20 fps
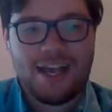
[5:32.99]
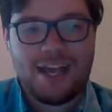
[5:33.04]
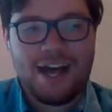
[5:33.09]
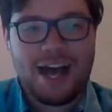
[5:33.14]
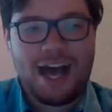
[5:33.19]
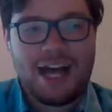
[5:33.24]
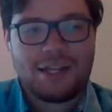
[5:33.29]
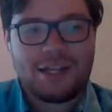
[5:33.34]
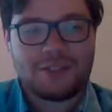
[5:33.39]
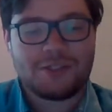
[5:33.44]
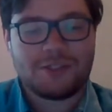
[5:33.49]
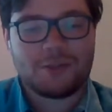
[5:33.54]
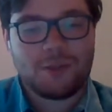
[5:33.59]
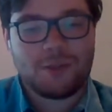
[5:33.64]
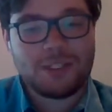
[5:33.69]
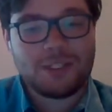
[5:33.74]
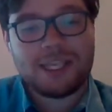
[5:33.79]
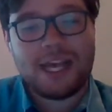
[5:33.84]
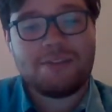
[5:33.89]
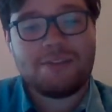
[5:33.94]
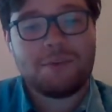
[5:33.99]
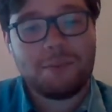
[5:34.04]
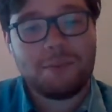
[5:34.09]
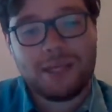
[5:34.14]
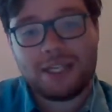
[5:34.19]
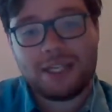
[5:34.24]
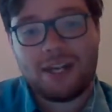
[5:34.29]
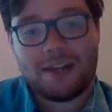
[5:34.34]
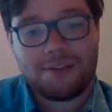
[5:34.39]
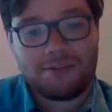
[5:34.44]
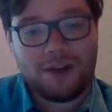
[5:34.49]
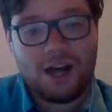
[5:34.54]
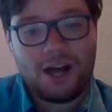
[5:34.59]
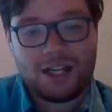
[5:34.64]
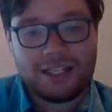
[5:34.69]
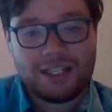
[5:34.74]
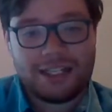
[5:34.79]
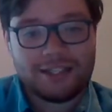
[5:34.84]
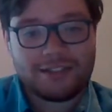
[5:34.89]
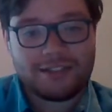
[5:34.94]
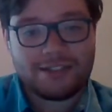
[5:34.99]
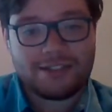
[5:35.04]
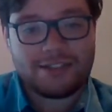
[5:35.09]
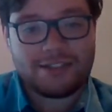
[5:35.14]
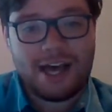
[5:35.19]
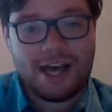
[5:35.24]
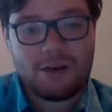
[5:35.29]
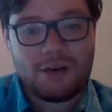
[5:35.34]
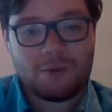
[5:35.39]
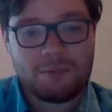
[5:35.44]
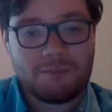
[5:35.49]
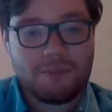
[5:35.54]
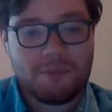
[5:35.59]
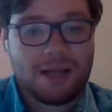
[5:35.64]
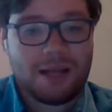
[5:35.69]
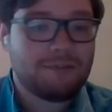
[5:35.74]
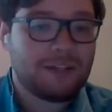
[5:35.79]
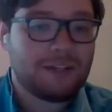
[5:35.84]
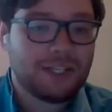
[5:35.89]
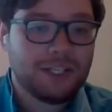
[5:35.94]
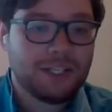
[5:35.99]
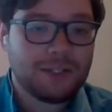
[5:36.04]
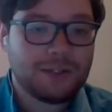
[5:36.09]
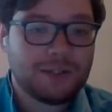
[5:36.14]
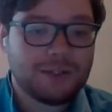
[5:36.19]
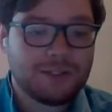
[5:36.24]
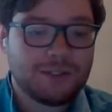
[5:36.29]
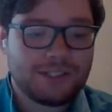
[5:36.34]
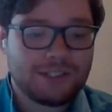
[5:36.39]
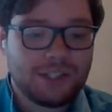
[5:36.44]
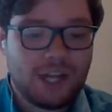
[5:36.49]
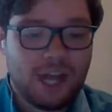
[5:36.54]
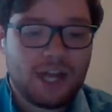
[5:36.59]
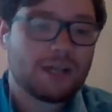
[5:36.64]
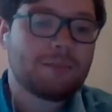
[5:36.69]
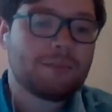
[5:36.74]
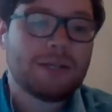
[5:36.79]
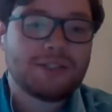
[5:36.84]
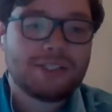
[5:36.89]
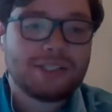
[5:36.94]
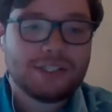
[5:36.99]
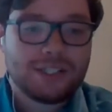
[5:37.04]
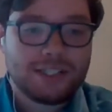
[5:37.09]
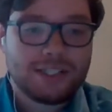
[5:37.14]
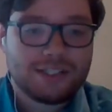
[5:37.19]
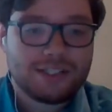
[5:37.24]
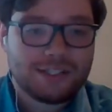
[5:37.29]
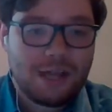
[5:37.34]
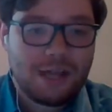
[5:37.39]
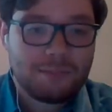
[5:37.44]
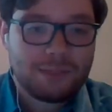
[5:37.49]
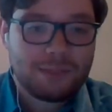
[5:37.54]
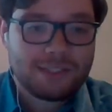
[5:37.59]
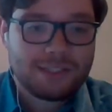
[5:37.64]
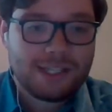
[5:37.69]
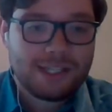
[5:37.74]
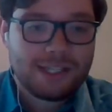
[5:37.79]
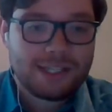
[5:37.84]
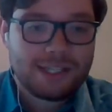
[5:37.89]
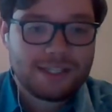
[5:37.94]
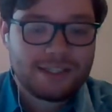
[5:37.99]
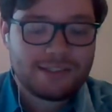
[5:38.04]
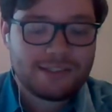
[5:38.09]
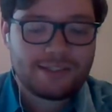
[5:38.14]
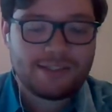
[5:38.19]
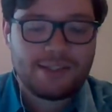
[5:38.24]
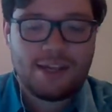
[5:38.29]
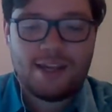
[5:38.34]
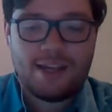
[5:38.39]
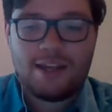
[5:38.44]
I also want to have a big enough audience that when my videos talk about serious topics like this,